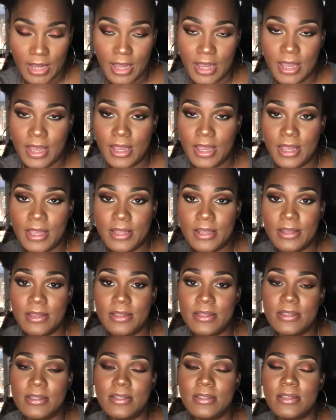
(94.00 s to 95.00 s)
And
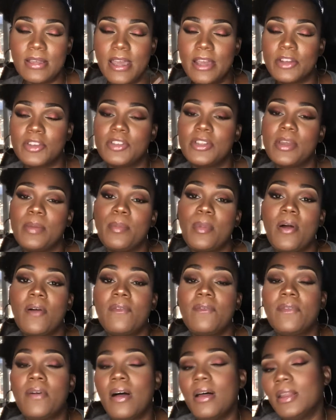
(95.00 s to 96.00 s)
this is actually my
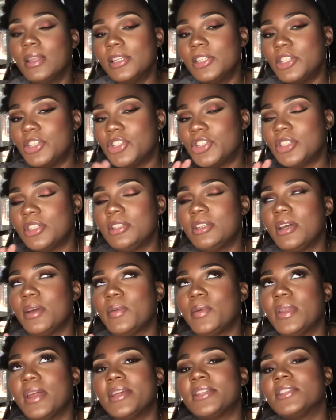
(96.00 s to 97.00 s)
fall edition, I
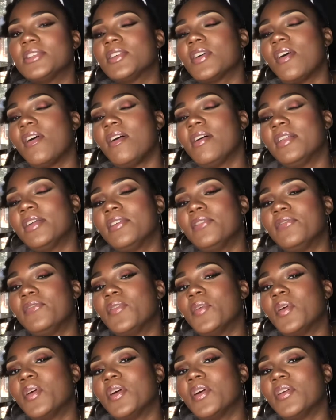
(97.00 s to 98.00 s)
would like to call it,
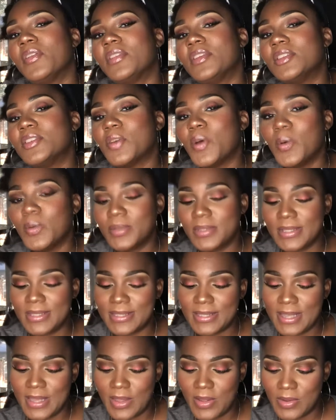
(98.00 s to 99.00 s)
for this Ulta
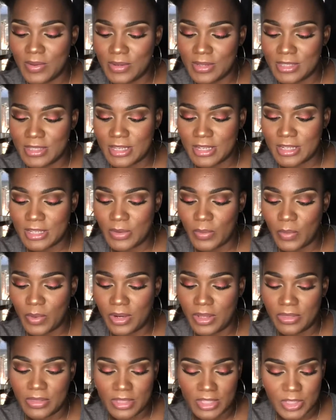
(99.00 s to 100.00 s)
sale, because I did
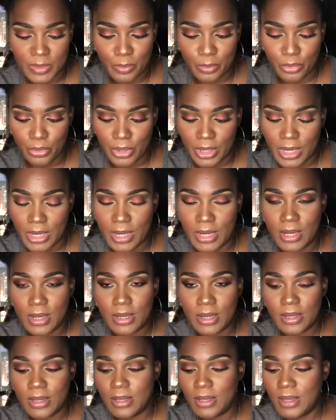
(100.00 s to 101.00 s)
one in the spring.